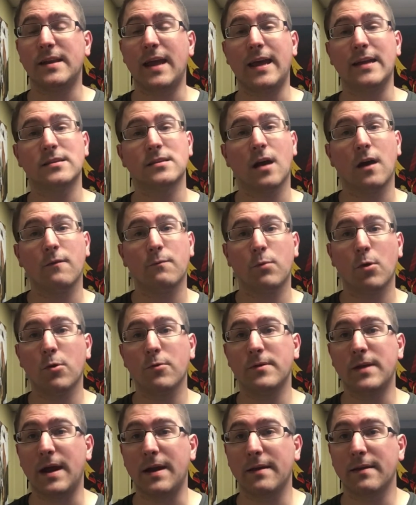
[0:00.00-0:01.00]

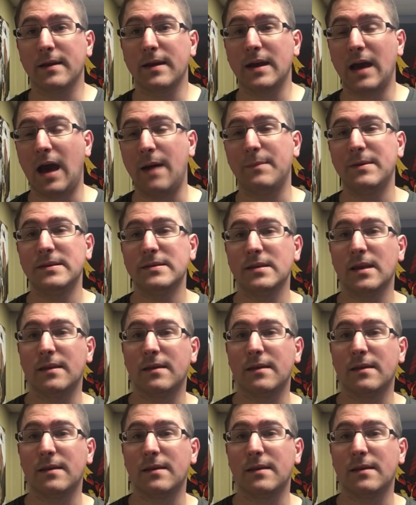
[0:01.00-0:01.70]
DanceOffBro down in the comments,